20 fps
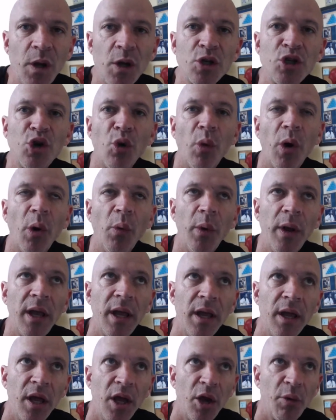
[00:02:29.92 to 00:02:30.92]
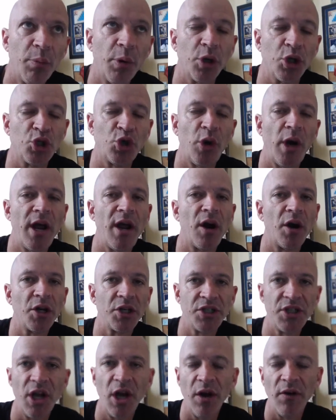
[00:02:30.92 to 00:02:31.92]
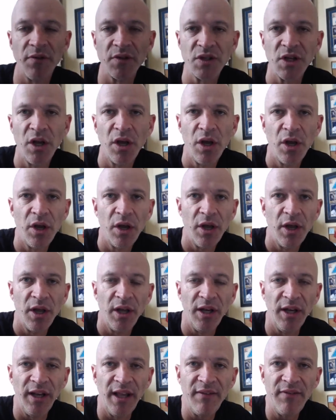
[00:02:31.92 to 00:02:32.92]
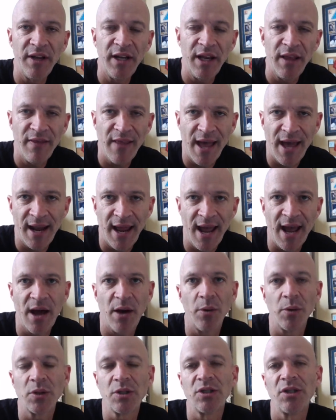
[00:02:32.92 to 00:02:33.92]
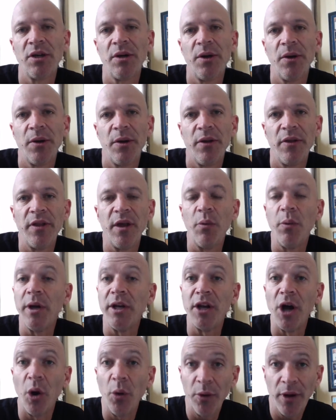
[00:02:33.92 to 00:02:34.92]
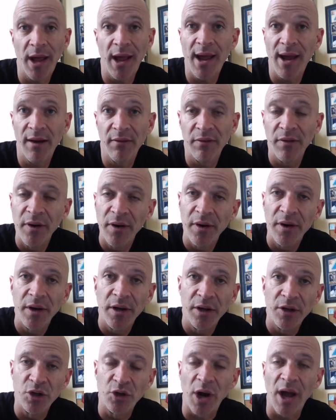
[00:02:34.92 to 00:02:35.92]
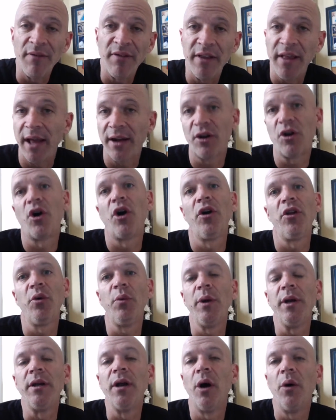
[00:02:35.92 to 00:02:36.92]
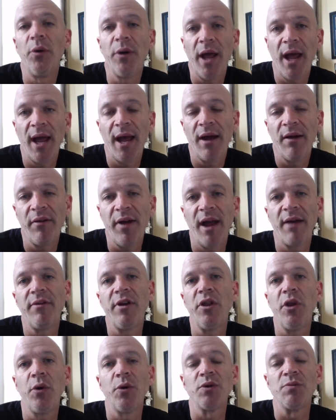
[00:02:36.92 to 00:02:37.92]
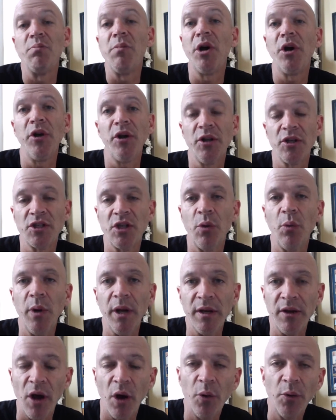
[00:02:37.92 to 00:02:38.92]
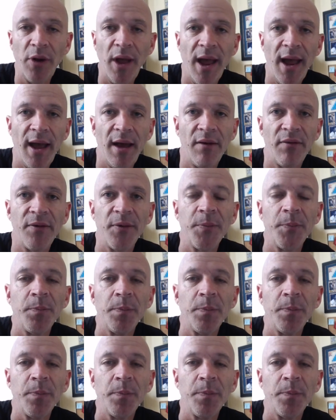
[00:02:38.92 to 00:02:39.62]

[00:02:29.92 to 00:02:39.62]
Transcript: to where we portray ourselves living in that house that we don't have driving that car that we don't have, having those millions that we don't have.